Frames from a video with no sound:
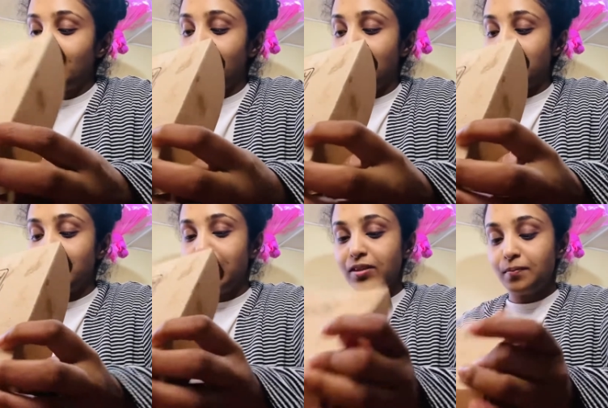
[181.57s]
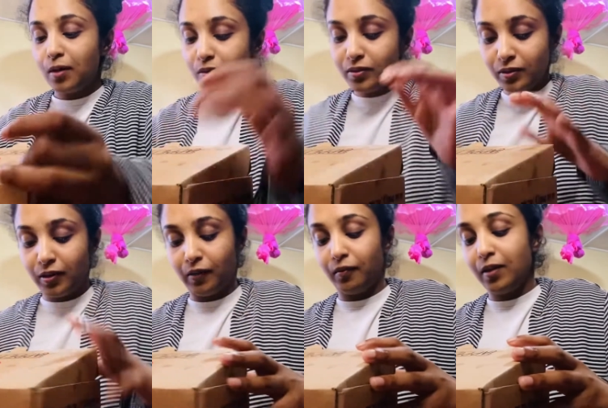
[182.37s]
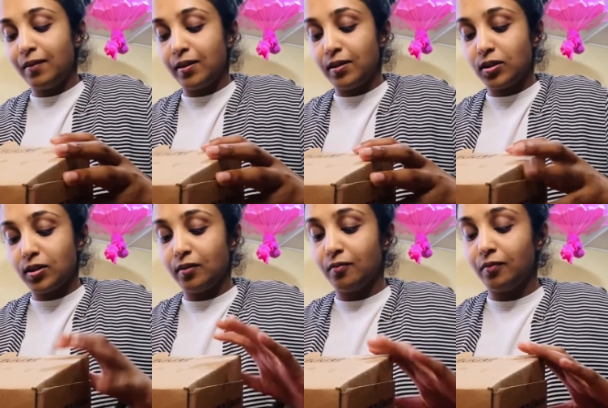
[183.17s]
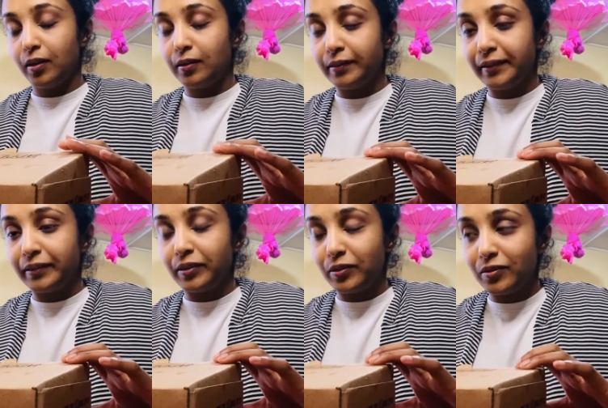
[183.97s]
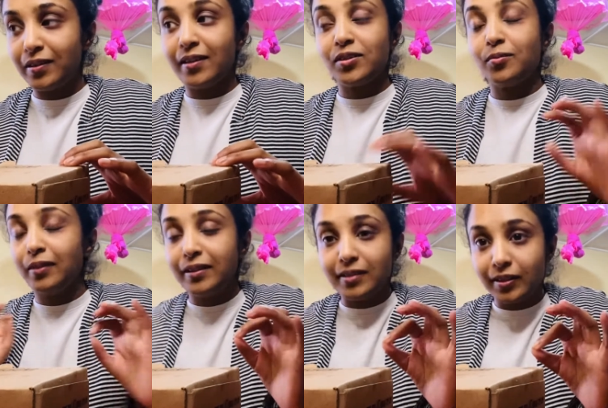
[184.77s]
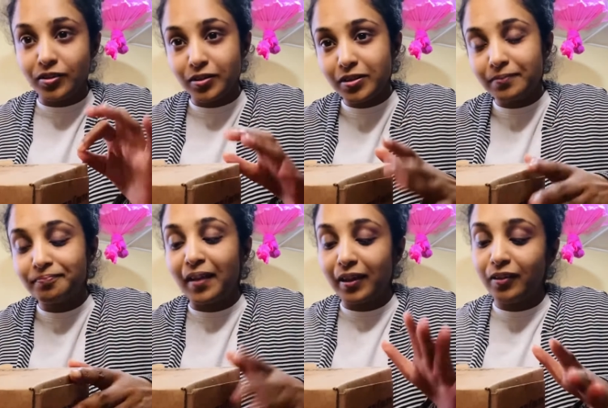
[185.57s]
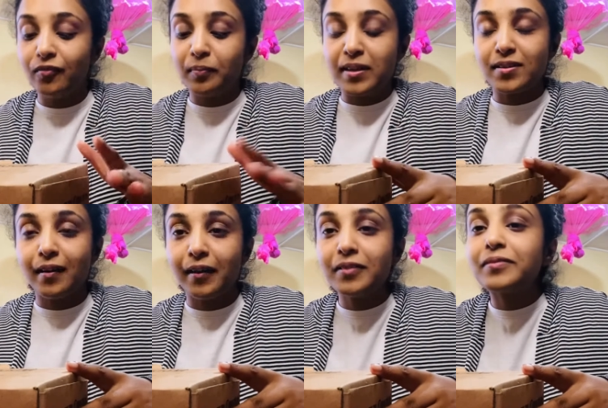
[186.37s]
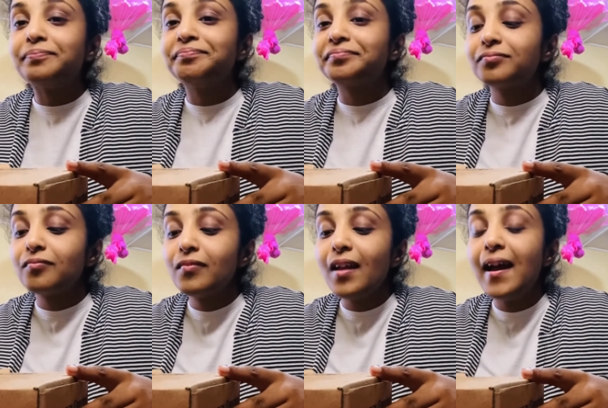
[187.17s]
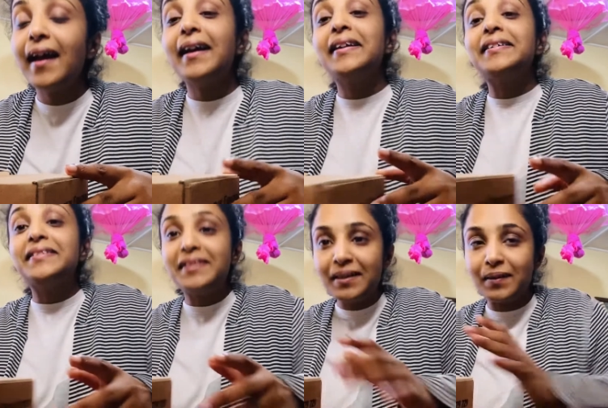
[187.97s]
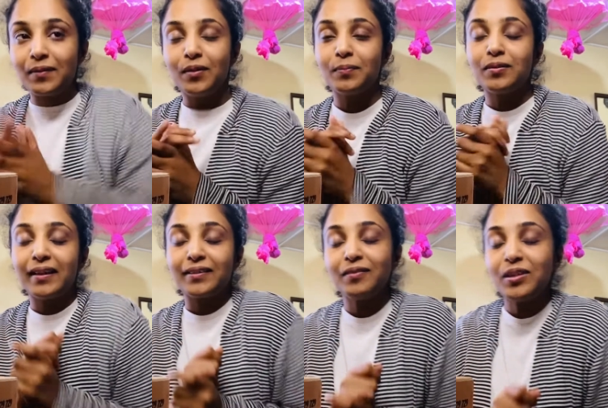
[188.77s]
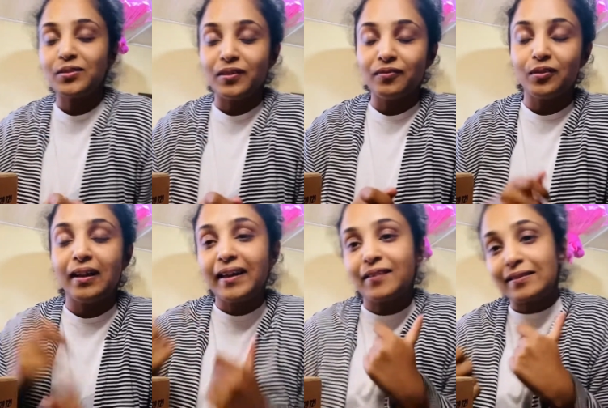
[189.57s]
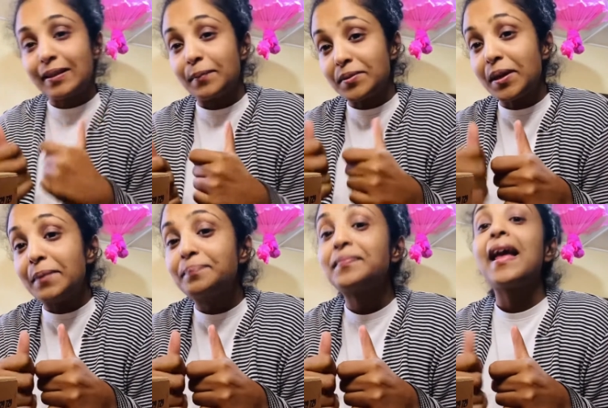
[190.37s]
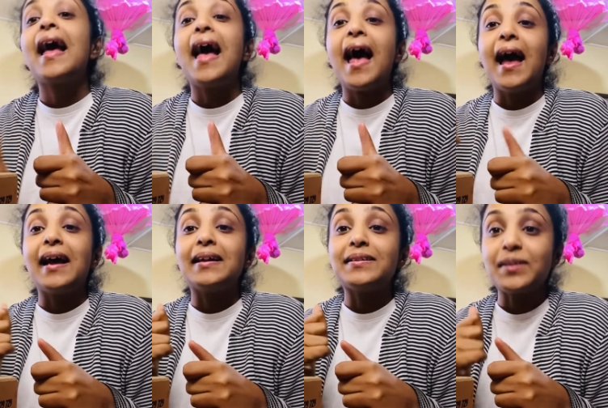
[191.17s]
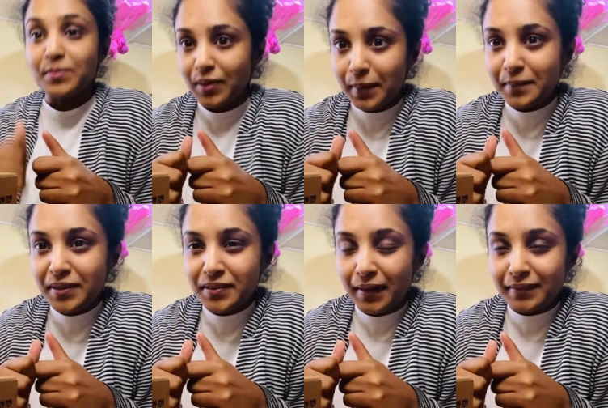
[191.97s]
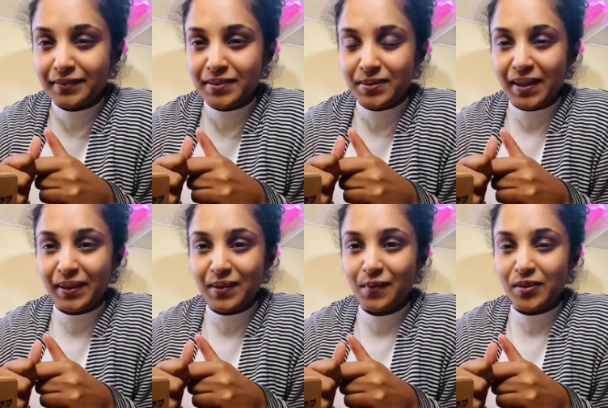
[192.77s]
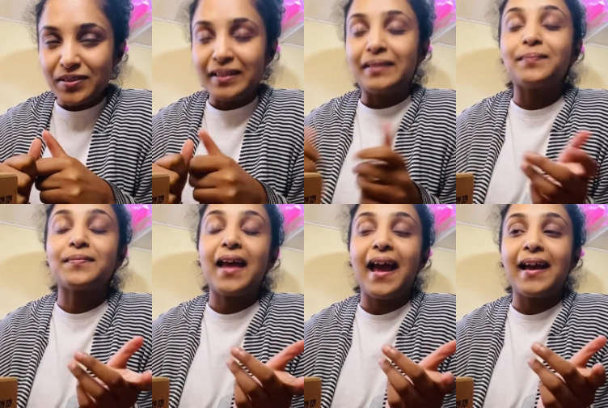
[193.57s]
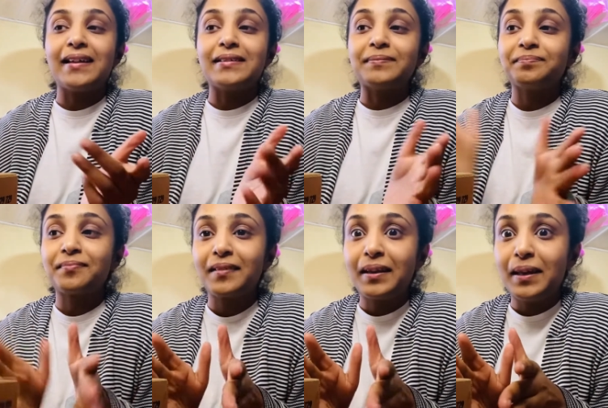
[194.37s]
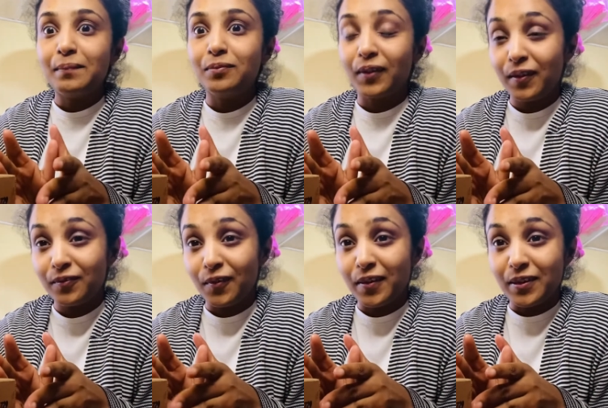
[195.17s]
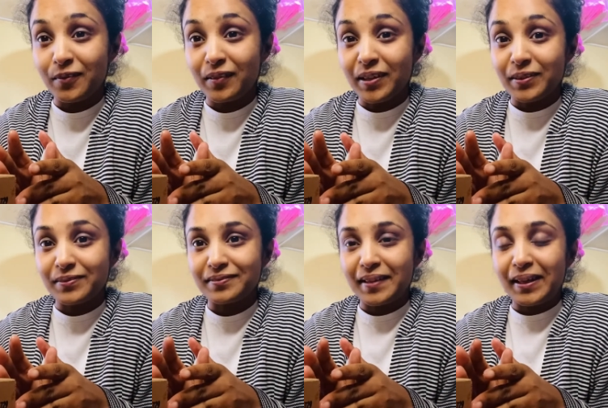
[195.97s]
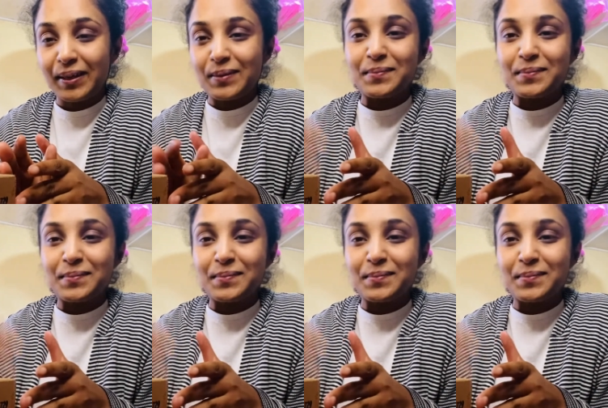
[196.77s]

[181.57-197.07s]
that's it about the gravy and it's really good and it's really delicious thank you Pizza Hut and yeah hope you like the video if you like your thumbs up and subscribe my channel so thank you watching and keep looking for a new video thank you